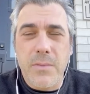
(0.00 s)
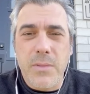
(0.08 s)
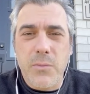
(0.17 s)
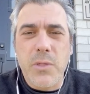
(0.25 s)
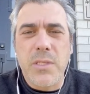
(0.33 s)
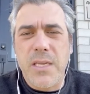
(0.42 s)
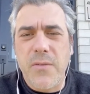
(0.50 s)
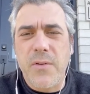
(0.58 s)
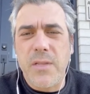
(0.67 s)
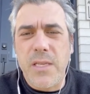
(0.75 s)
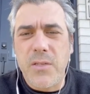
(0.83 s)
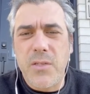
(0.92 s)
What's
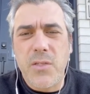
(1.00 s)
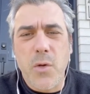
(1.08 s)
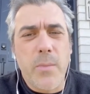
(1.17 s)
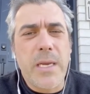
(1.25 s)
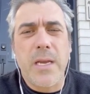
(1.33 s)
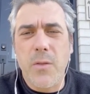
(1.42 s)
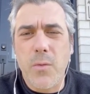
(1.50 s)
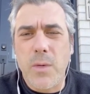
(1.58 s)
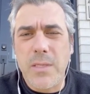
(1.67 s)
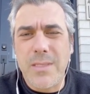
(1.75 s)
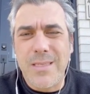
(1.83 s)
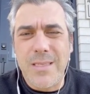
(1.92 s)
different than so many other
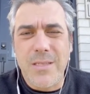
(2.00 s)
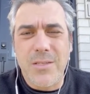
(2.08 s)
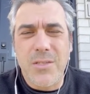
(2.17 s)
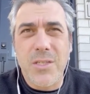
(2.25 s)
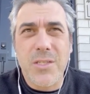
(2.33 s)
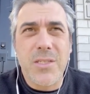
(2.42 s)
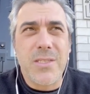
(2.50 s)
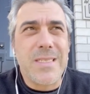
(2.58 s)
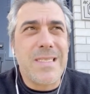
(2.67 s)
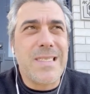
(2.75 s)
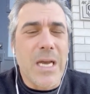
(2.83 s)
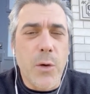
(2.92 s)
ones is it just
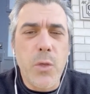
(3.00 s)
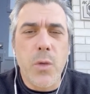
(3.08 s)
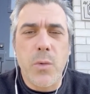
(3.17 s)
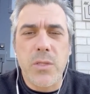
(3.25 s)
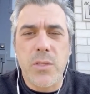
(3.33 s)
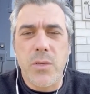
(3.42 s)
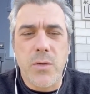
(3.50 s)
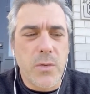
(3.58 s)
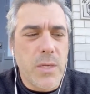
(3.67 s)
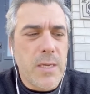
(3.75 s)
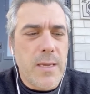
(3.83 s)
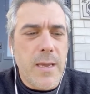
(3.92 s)
doesn't tell you what to do.